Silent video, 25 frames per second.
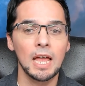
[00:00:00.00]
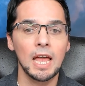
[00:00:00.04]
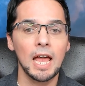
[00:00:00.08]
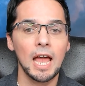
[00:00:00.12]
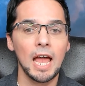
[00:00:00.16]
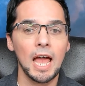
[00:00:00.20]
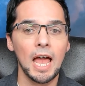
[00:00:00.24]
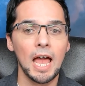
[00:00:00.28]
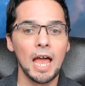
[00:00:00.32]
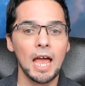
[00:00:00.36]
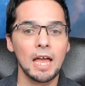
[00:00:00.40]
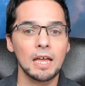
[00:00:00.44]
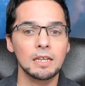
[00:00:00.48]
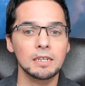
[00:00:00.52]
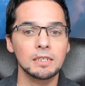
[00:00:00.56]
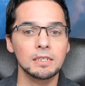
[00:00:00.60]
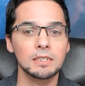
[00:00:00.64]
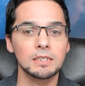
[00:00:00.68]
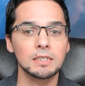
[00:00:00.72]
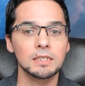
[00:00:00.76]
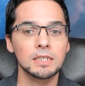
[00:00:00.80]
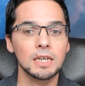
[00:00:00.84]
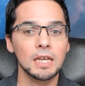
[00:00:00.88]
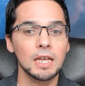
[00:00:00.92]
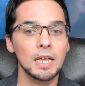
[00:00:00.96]

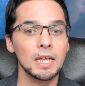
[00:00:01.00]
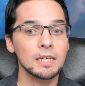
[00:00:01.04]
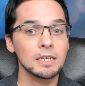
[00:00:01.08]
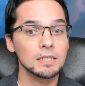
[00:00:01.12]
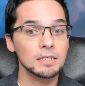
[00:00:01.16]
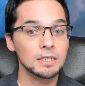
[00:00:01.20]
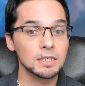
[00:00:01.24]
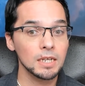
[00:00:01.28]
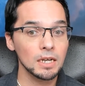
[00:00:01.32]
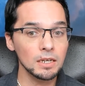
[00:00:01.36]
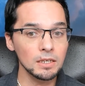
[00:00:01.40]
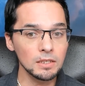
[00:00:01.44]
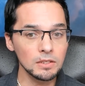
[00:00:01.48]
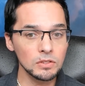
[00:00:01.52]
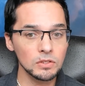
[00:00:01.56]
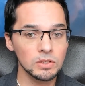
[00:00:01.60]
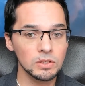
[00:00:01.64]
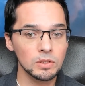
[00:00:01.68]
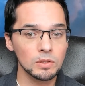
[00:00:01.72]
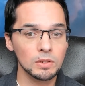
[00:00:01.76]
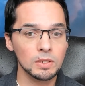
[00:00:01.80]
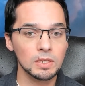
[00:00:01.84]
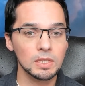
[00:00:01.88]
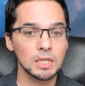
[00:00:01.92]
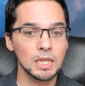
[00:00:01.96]
And it does
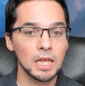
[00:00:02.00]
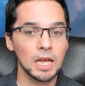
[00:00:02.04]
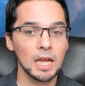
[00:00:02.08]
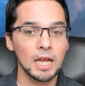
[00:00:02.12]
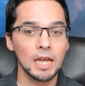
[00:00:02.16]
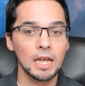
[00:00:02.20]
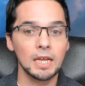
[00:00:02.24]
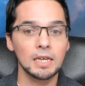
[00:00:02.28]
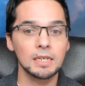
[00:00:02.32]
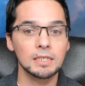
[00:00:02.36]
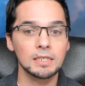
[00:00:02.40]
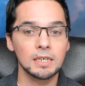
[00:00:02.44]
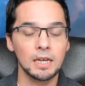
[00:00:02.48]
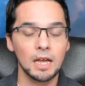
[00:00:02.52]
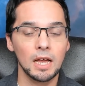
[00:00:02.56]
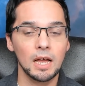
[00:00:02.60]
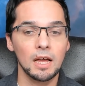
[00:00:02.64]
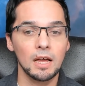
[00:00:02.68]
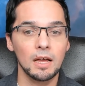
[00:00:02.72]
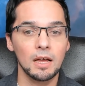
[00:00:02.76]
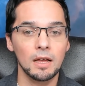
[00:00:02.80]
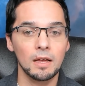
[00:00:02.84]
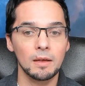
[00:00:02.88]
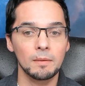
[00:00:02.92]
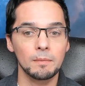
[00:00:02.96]
look like
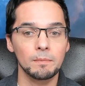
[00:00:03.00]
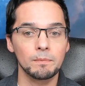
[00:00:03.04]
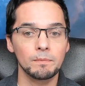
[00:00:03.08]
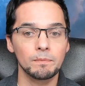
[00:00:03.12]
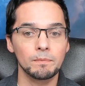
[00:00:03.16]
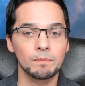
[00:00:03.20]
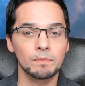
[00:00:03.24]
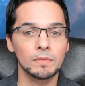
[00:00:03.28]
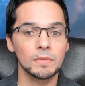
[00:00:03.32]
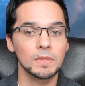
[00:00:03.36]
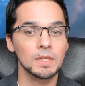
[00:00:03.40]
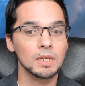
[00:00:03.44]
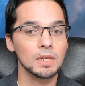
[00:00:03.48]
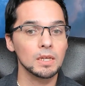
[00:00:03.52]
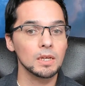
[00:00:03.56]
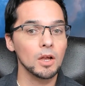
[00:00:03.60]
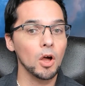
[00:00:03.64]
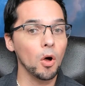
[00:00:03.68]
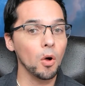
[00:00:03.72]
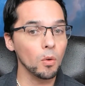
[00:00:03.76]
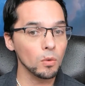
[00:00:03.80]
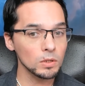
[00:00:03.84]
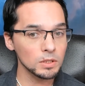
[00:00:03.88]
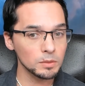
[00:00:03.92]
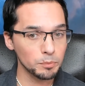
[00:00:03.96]

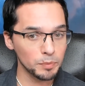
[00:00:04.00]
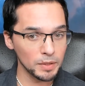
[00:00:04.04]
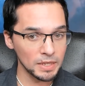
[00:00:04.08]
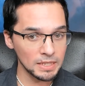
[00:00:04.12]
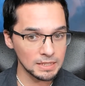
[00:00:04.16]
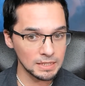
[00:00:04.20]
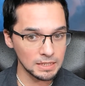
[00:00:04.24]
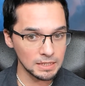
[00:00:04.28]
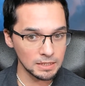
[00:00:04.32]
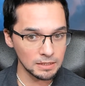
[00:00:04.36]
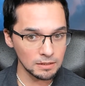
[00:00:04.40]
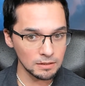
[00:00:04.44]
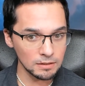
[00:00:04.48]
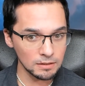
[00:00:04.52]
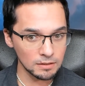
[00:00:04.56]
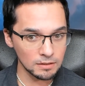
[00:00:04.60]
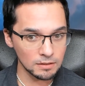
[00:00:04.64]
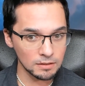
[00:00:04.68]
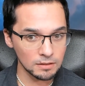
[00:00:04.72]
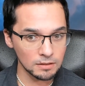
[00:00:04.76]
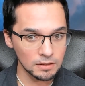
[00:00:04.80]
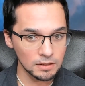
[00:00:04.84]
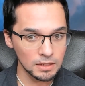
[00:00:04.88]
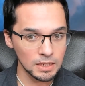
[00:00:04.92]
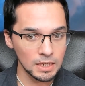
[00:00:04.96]
old
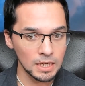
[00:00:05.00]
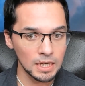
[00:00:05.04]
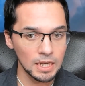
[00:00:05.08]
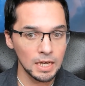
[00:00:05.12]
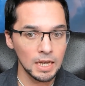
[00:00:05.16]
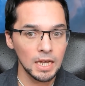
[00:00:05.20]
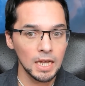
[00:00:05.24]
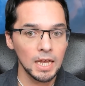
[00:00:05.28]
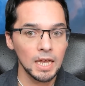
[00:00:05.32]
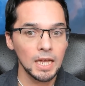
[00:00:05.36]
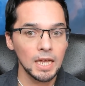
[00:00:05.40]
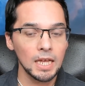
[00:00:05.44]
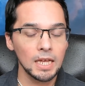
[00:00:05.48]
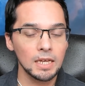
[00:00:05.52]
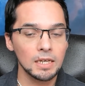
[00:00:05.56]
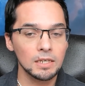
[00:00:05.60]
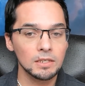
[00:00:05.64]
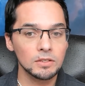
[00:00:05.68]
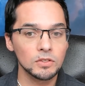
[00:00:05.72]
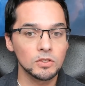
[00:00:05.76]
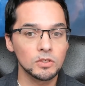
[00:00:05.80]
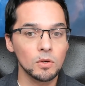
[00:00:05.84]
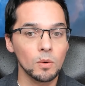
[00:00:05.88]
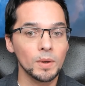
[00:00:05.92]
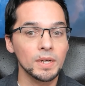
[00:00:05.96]
business
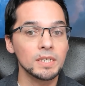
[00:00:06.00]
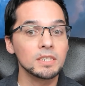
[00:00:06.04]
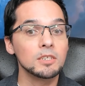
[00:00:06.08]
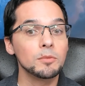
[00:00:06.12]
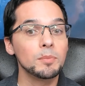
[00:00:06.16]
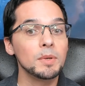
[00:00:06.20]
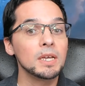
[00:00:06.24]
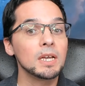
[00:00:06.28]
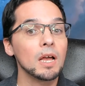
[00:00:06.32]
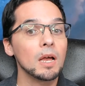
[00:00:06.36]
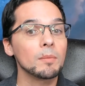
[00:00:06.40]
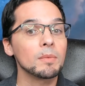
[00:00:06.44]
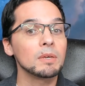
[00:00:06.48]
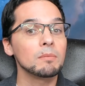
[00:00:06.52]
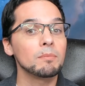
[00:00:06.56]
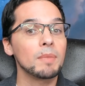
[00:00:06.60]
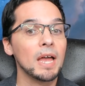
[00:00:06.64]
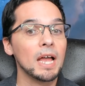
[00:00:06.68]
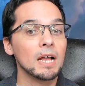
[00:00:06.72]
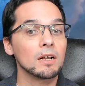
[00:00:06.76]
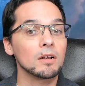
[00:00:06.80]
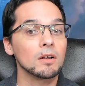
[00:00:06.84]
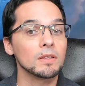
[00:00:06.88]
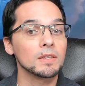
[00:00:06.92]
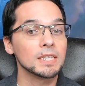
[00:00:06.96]
is going to be coming
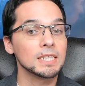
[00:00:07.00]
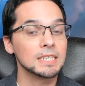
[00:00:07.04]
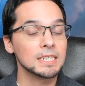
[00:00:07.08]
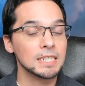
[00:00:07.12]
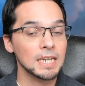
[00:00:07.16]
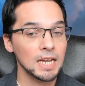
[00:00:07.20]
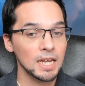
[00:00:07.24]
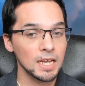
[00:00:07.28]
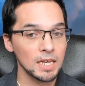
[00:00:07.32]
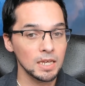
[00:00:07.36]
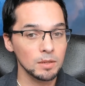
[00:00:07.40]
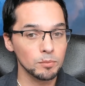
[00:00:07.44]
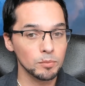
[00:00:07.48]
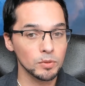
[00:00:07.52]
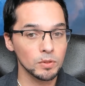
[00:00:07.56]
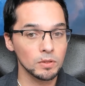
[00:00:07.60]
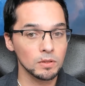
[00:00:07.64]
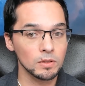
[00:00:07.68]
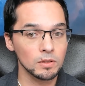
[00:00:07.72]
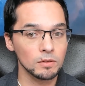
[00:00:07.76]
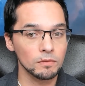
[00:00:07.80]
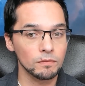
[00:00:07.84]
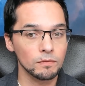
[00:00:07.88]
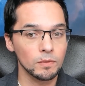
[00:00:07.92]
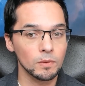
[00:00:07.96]
back on the
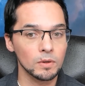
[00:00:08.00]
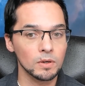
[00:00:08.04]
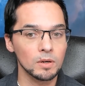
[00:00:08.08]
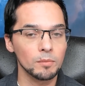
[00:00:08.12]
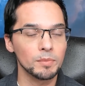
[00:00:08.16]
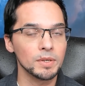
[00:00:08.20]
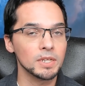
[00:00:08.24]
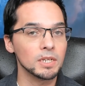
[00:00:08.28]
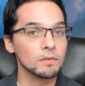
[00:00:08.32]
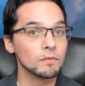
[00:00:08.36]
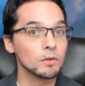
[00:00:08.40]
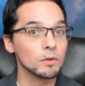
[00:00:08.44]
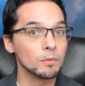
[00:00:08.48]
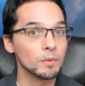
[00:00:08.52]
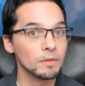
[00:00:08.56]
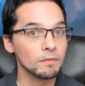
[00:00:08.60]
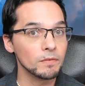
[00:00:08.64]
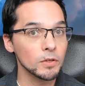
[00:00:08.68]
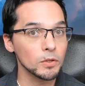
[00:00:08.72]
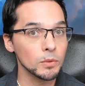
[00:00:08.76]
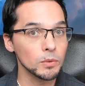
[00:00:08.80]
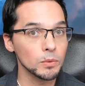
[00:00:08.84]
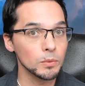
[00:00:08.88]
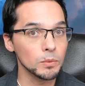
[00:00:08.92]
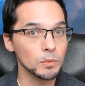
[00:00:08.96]
table for a bit of a
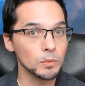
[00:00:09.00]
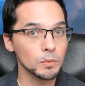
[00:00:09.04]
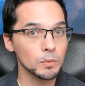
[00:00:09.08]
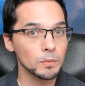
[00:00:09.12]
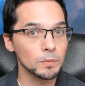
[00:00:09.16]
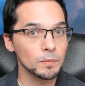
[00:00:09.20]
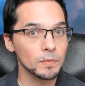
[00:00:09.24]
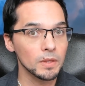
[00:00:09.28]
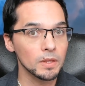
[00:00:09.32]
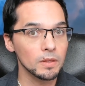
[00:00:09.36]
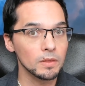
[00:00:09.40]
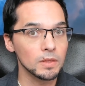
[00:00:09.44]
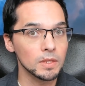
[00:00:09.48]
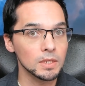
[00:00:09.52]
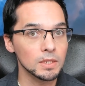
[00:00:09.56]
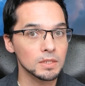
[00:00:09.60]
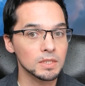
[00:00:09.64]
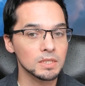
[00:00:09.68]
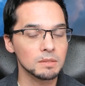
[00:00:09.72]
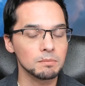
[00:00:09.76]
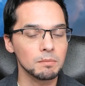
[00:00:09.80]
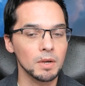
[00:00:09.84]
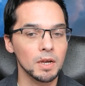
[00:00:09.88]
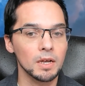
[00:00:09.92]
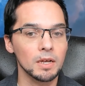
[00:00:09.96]
review
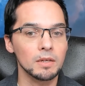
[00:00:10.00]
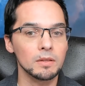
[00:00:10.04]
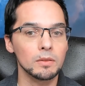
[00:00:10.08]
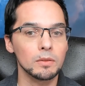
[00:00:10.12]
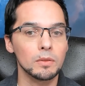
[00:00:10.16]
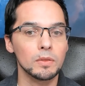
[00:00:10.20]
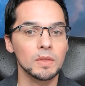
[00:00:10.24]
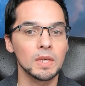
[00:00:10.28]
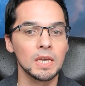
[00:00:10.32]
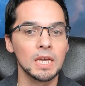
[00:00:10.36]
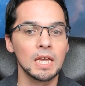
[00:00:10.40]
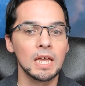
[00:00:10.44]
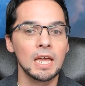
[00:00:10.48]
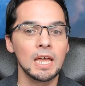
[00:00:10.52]
this month.